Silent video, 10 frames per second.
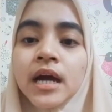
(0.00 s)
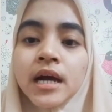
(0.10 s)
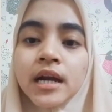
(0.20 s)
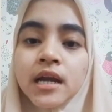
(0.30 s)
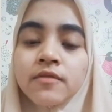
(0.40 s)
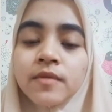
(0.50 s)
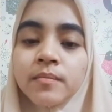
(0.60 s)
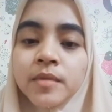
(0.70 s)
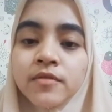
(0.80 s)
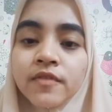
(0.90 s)
RF
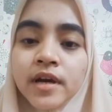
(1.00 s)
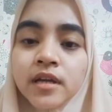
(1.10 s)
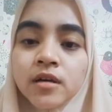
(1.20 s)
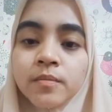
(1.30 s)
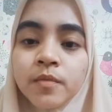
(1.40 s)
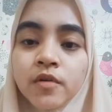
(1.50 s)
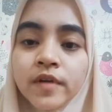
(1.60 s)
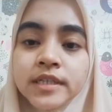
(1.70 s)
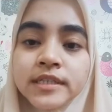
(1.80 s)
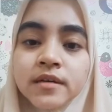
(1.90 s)
amplifier
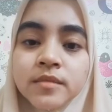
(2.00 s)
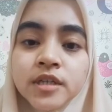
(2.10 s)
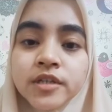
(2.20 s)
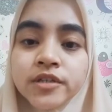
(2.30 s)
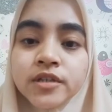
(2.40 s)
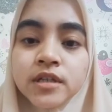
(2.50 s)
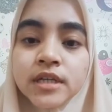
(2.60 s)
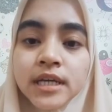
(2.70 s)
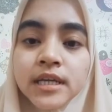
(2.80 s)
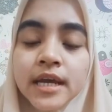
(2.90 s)
provides some initial
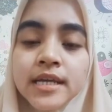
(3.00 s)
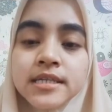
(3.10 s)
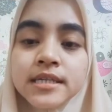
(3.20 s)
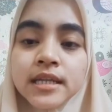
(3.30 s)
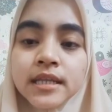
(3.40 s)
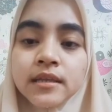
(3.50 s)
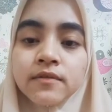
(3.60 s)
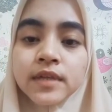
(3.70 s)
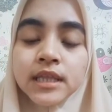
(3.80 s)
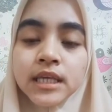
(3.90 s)
gain and
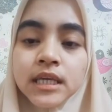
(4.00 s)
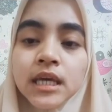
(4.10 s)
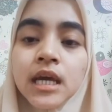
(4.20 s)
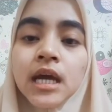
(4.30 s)
selectivity.